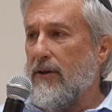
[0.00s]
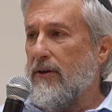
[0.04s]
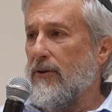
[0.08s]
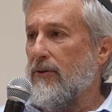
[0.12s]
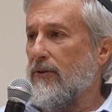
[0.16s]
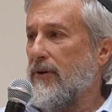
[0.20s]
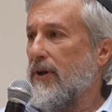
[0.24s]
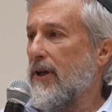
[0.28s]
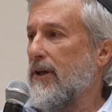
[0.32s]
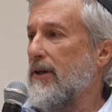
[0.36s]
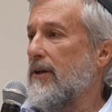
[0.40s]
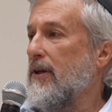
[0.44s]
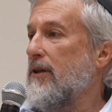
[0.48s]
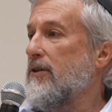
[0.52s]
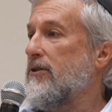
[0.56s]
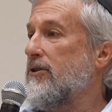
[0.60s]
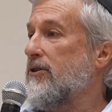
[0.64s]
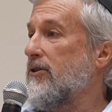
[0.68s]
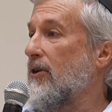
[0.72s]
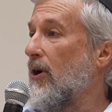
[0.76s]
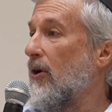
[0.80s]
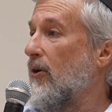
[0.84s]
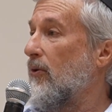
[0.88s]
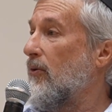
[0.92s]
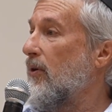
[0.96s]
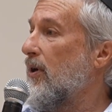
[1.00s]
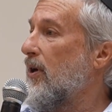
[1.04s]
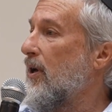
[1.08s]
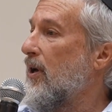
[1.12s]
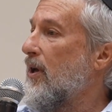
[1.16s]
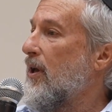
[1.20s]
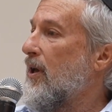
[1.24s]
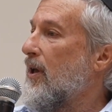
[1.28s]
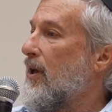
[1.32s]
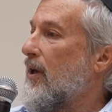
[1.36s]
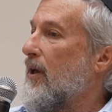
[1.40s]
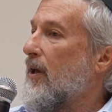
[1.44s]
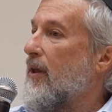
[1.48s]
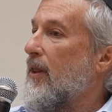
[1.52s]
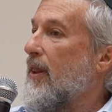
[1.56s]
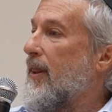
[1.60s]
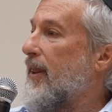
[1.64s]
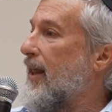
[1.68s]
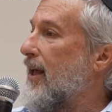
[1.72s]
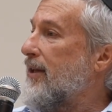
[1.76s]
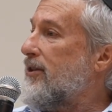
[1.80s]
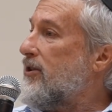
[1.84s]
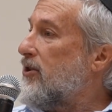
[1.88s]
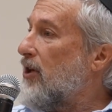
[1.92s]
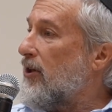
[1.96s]
Okay, so
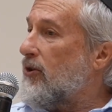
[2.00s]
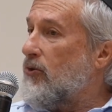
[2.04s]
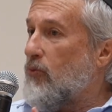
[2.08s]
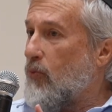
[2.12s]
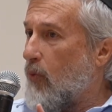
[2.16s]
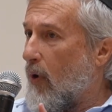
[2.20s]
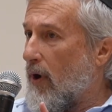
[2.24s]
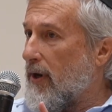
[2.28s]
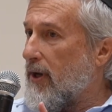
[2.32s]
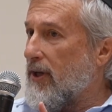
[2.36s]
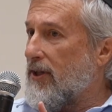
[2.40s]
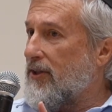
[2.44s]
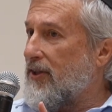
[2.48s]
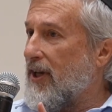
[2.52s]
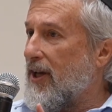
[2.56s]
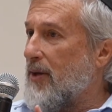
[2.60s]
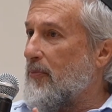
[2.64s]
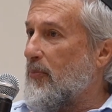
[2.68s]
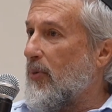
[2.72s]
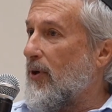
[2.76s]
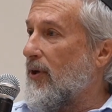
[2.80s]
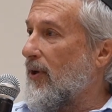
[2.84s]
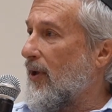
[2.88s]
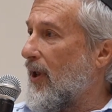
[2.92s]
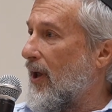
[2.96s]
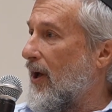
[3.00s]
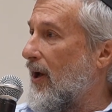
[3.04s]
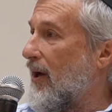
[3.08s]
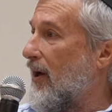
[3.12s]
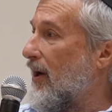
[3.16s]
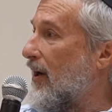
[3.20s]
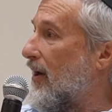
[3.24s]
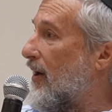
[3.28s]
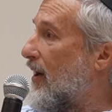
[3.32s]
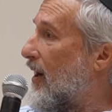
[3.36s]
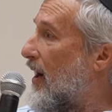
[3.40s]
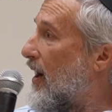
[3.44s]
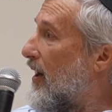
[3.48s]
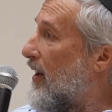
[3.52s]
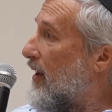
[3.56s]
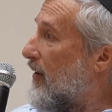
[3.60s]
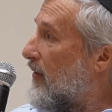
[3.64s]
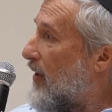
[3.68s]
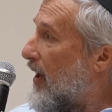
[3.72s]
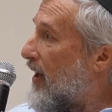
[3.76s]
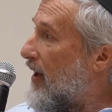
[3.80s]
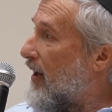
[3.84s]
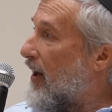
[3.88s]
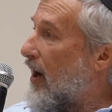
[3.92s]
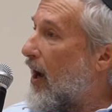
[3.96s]
that's just one example.
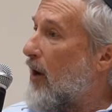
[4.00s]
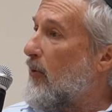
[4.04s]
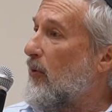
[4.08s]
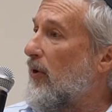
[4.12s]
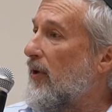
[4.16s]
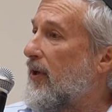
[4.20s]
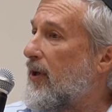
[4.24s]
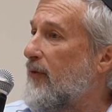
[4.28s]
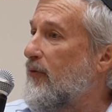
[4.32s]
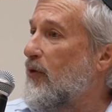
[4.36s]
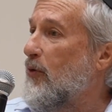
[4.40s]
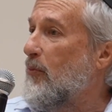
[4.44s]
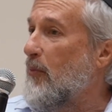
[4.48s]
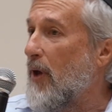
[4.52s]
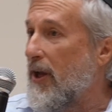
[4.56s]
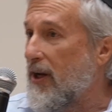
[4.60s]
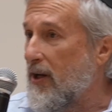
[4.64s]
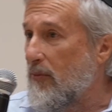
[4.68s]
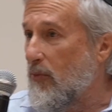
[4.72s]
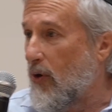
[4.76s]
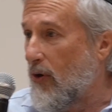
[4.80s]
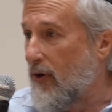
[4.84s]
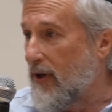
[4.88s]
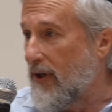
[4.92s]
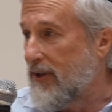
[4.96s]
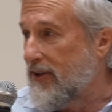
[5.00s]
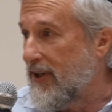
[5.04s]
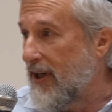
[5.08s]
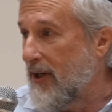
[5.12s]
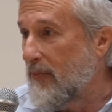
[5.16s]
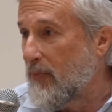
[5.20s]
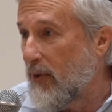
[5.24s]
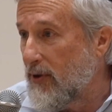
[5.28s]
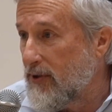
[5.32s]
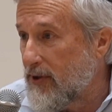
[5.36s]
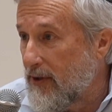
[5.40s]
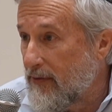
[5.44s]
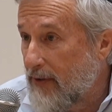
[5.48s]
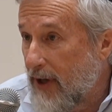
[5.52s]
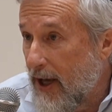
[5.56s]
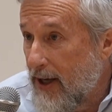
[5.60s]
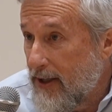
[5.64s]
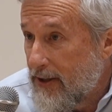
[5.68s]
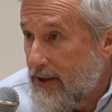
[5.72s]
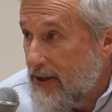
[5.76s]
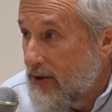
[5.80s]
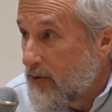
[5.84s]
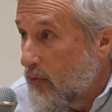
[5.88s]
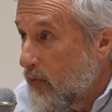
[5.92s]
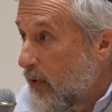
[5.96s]
I will give you many more examples of
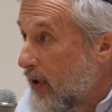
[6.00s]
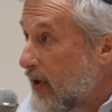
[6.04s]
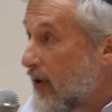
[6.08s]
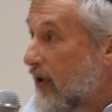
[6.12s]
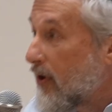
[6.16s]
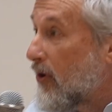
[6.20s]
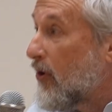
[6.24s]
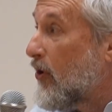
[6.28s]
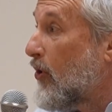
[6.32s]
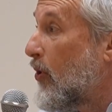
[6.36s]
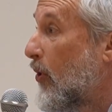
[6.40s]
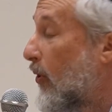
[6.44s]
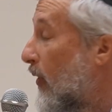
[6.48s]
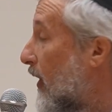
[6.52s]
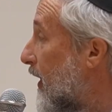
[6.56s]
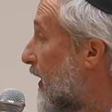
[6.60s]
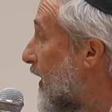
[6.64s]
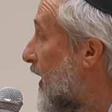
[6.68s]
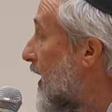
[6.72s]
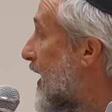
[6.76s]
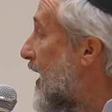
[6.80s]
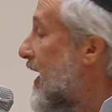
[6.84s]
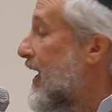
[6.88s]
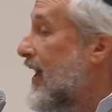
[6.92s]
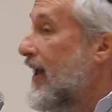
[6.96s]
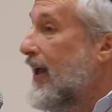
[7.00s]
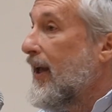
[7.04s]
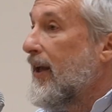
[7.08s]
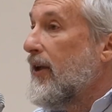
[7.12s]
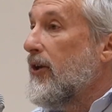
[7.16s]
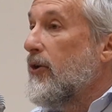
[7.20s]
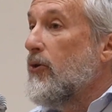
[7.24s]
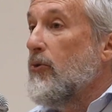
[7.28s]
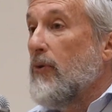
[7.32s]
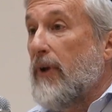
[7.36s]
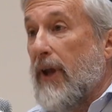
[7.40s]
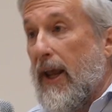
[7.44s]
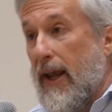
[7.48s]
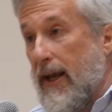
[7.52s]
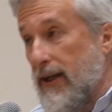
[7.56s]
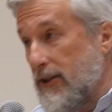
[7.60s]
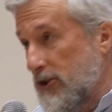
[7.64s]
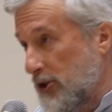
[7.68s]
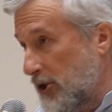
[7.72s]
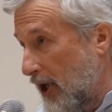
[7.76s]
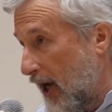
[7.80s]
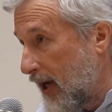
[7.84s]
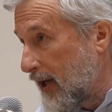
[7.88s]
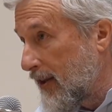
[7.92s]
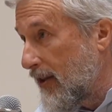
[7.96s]
cases where the court, you can't
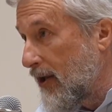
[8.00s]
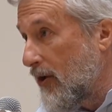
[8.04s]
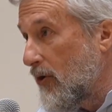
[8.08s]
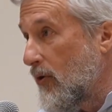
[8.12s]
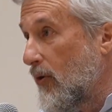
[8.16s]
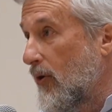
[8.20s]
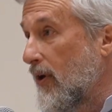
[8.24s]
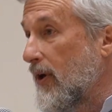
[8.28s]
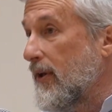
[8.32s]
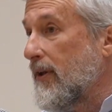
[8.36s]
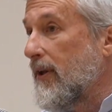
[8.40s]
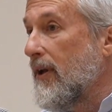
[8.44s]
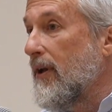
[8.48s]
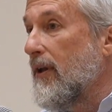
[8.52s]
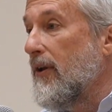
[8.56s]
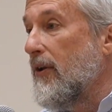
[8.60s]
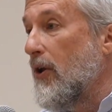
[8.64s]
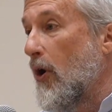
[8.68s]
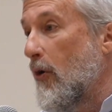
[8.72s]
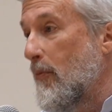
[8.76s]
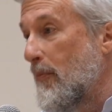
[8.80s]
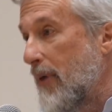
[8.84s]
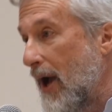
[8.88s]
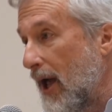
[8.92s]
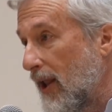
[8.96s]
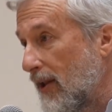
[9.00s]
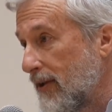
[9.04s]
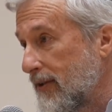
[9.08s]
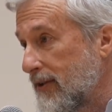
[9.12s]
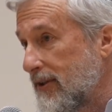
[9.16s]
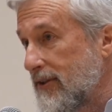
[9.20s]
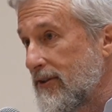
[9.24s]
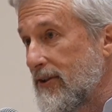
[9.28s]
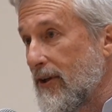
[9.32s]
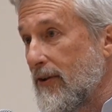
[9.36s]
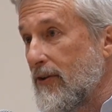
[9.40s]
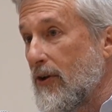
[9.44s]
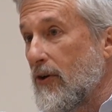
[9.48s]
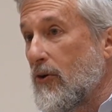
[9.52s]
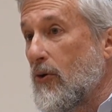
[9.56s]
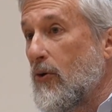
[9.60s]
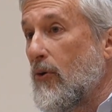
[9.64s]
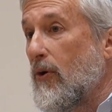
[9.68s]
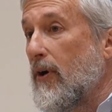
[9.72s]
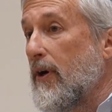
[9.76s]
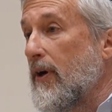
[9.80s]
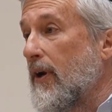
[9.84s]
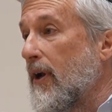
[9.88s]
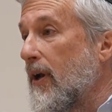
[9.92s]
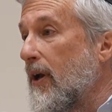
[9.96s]
check the court, no balances on the
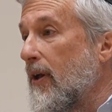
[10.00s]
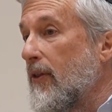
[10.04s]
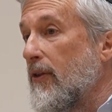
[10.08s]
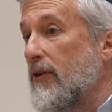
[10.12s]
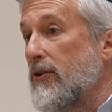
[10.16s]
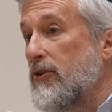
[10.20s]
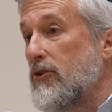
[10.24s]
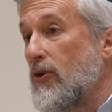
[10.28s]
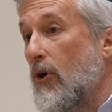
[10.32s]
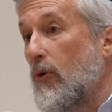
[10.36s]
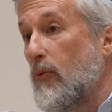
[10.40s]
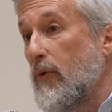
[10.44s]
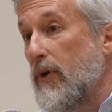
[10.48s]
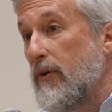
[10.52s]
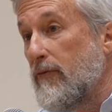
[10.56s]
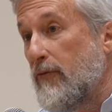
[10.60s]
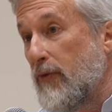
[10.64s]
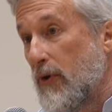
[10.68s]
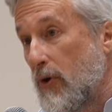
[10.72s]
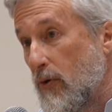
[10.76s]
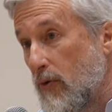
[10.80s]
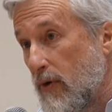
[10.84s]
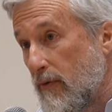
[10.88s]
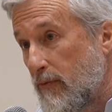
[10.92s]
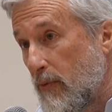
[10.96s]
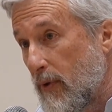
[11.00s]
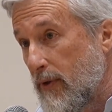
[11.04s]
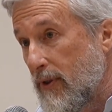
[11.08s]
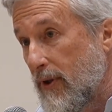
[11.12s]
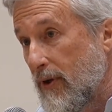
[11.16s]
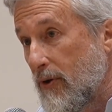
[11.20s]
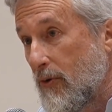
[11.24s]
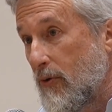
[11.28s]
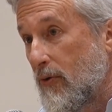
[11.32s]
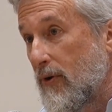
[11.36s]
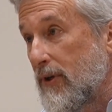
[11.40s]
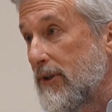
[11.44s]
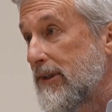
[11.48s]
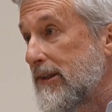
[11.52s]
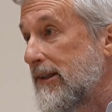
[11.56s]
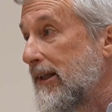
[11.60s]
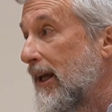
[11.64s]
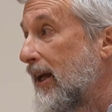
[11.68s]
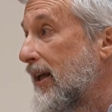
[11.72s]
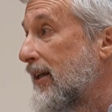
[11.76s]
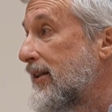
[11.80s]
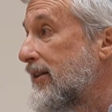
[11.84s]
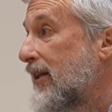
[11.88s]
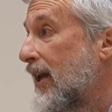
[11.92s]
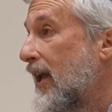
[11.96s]
court, there's no review of what the court
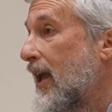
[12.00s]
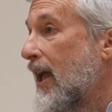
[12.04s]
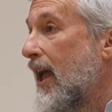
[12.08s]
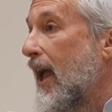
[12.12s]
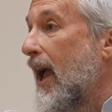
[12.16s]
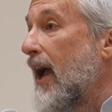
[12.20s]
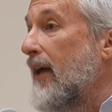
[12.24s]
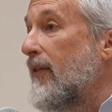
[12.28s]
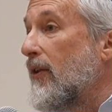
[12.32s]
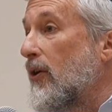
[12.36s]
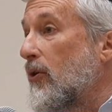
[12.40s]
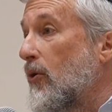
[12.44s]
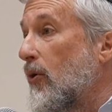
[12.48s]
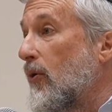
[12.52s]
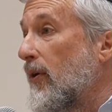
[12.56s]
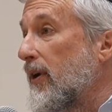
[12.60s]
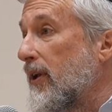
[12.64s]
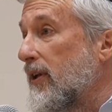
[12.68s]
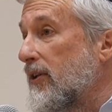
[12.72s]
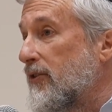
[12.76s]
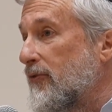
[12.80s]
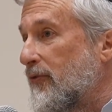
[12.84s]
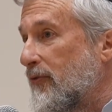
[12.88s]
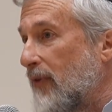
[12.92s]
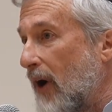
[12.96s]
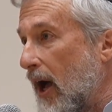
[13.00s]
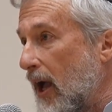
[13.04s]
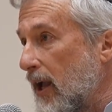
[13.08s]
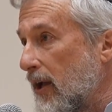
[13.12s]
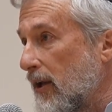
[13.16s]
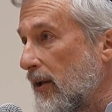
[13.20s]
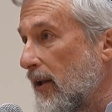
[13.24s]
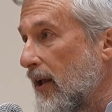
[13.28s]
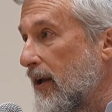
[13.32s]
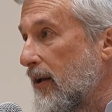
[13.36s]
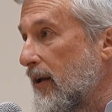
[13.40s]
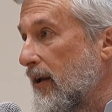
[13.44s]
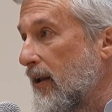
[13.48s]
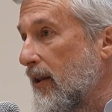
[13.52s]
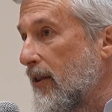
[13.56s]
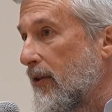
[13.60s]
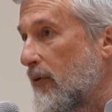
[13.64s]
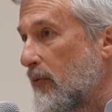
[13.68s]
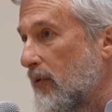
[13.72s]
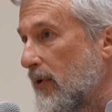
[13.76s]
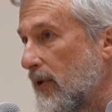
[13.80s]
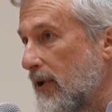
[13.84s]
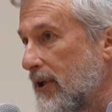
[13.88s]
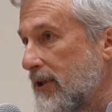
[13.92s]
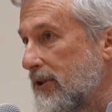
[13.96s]
says, and the court is violating the
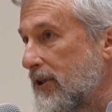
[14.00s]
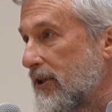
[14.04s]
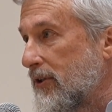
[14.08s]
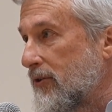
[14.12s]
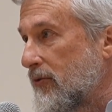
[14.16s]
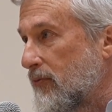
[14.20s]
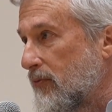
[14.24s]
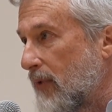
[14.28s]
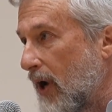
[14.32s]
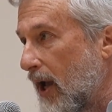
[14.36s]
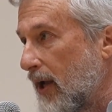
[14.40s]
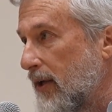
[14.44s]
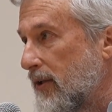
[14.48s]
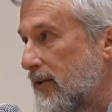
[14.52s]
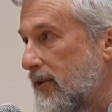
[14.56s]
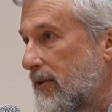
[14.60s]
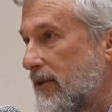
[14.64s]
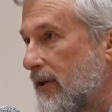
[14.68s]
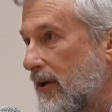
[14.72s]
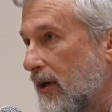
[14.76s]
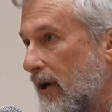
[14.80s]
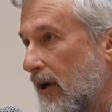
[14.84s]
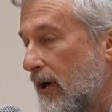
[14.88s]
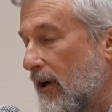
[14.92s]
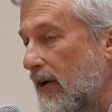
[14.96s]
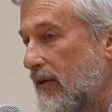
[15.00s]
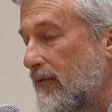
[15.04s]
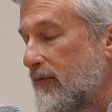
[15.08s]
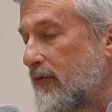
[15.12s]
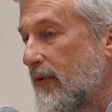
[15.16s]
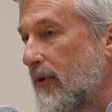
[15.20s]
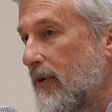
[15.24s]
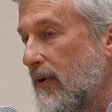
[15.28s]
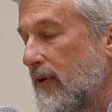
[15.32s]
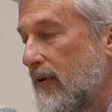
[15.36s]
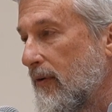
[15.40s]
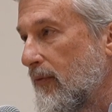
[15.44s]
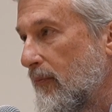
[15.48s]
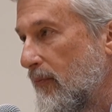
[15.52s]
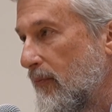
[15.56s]
religious rights of